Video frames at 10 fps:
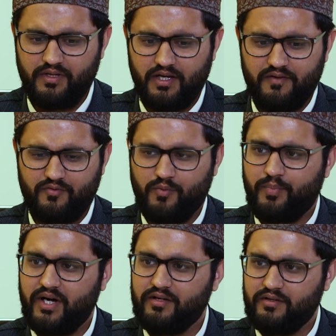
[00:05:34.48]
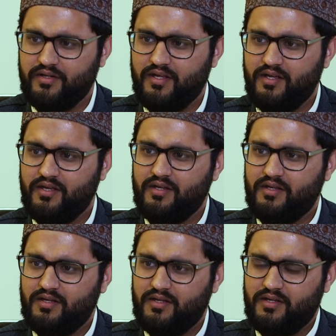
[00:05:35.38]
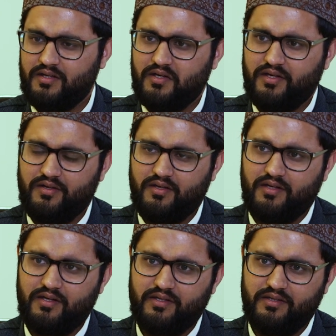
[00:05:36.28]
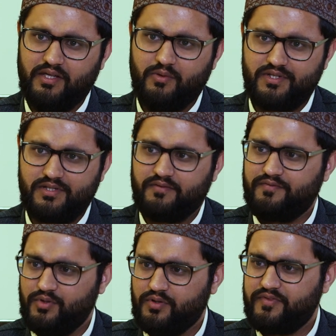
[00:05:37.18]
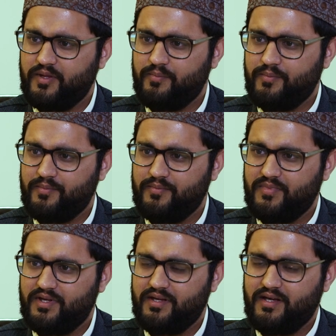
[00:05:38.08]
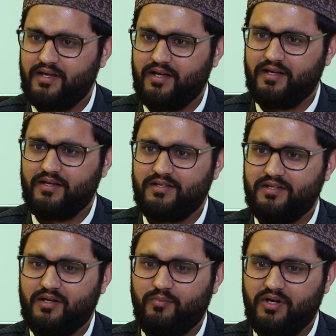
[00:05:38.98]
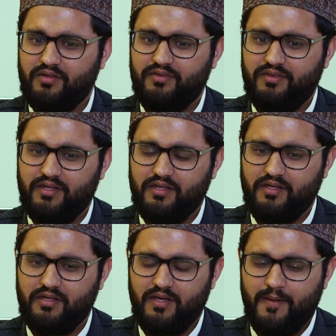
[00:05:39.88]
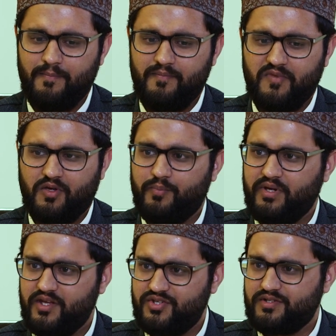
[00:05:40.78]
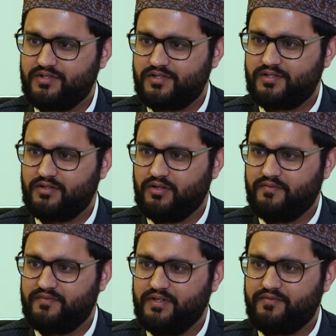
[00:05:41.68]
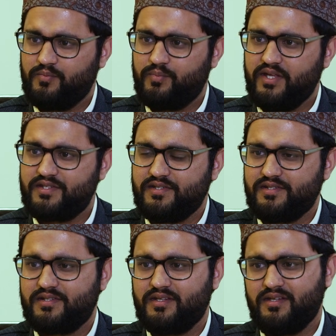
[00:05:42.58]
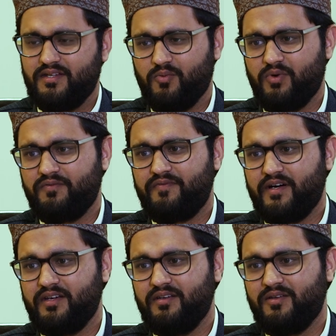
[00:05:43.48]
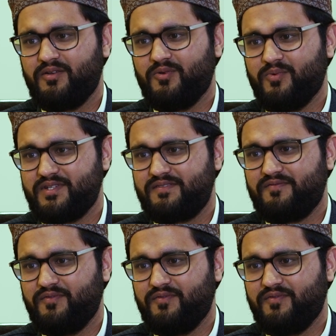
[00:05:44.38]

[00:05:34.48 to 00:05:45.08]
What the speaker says: have compiled, and there was a few of them, and among the compilations of different places, one file was